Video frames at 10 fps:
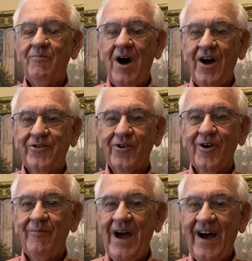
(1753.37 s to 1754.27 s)
bother
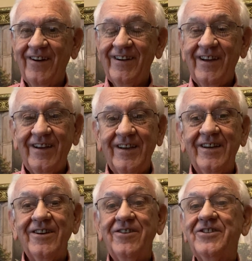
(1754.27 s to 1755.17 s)
about.
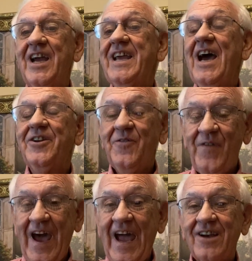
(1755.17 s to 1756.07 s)
You take out the
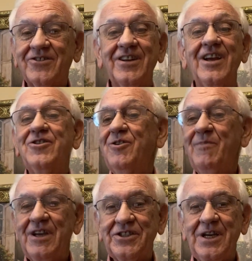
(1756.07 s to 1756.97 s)
facts and you can
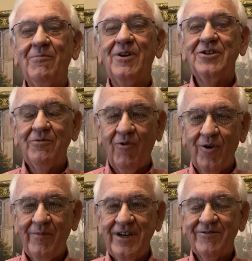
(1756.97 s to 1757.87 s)
be as simple as you want
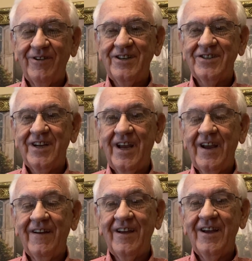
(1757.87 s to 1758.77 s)
to be, is what he's
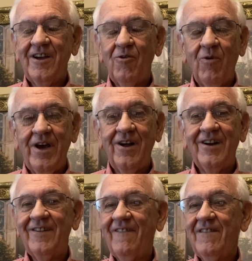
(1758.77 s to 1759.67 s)
saying. Well,
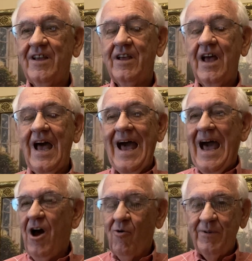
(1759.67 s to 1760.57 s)
I
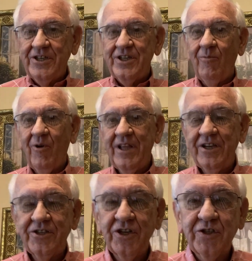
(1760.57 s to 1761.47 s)
hope in some way
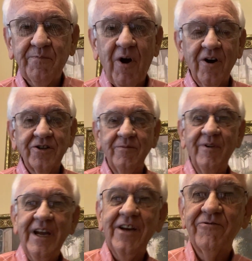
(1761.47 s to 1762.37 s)
this just sparks
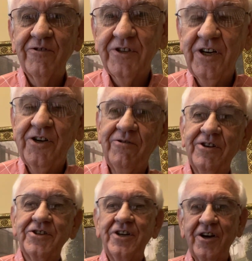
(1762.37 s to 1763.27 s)
some interest in you
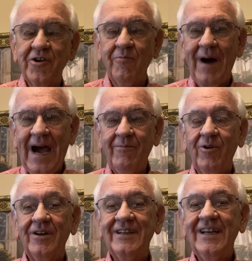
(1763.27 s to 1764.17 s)
to study your Bible